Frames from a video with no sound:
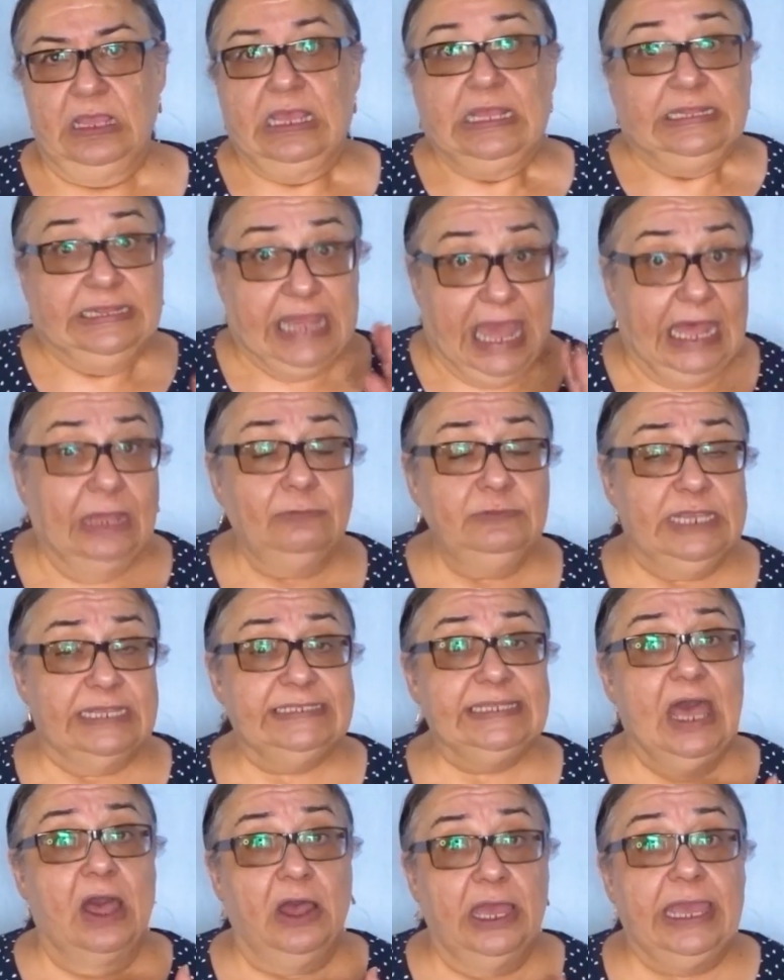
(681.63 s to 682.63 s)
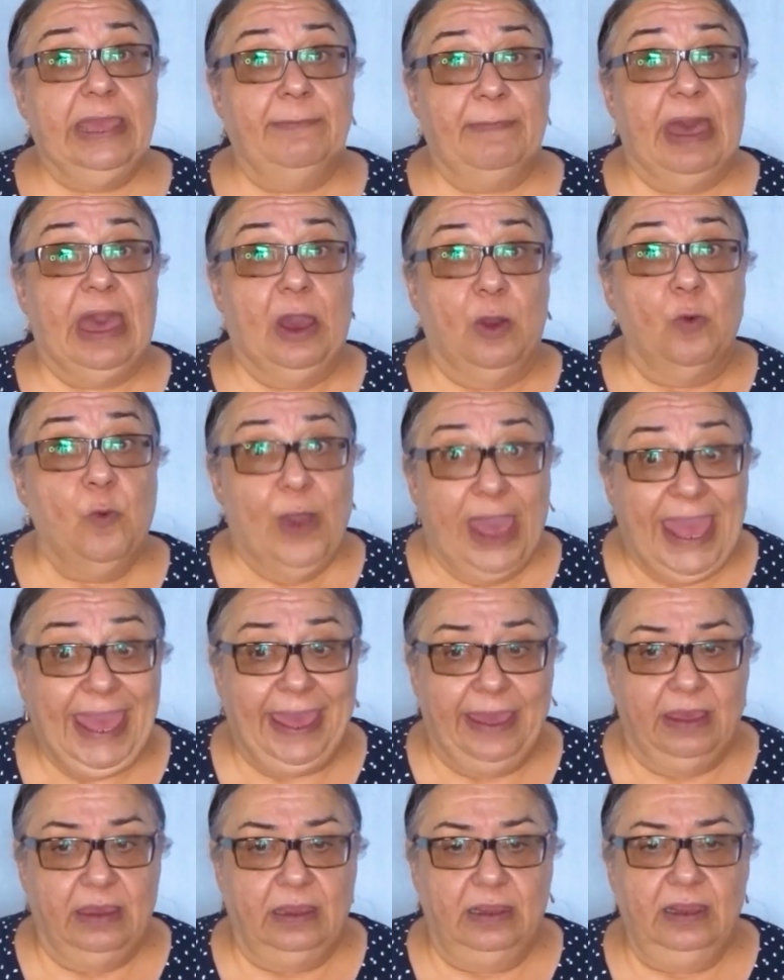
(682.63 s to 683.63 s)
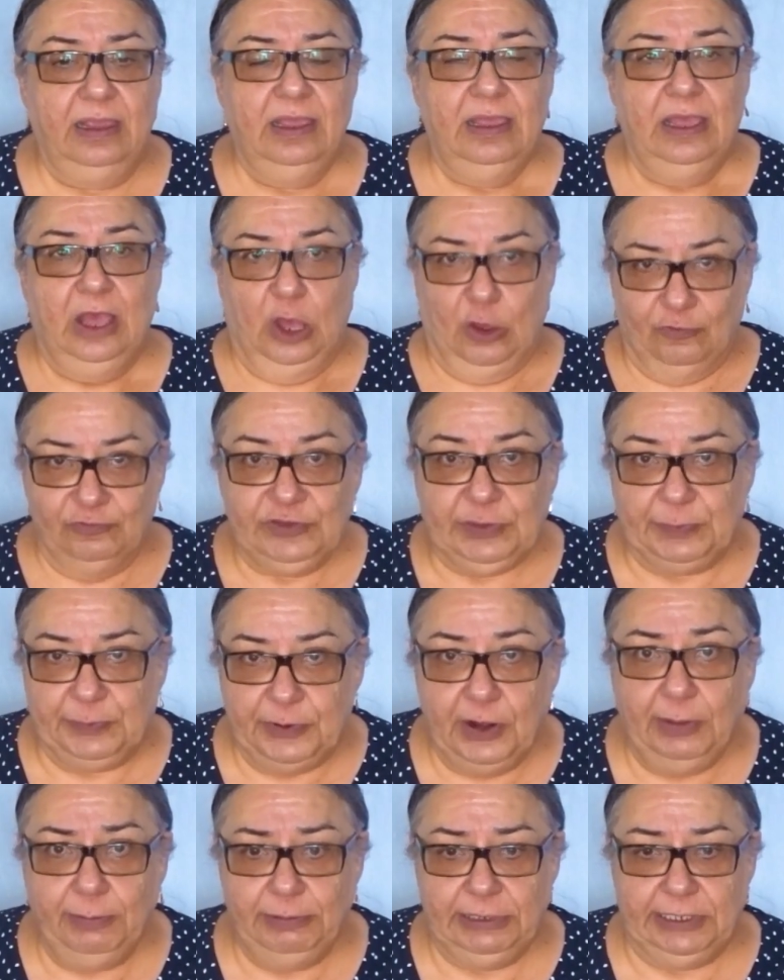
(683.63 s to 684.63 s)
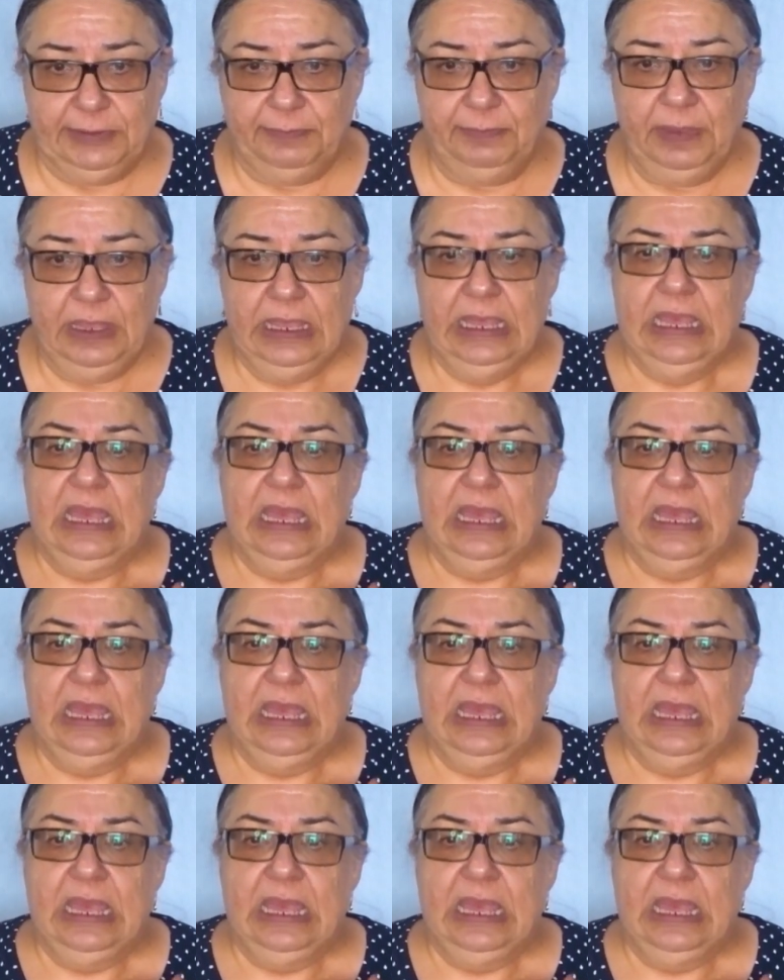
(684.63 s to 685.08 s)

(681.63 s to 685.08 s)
Now that I am aware of the problem,